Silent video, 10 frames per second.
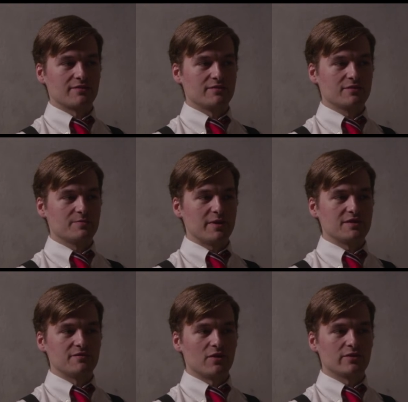of
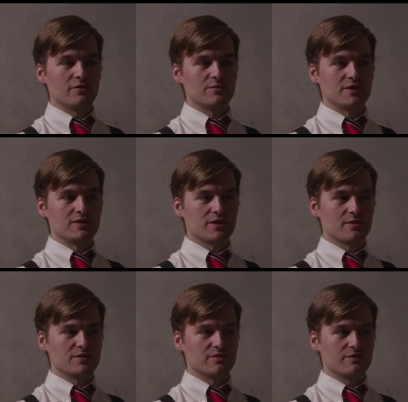speaks volumes in
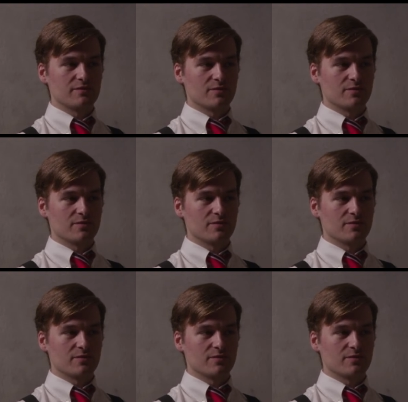terms of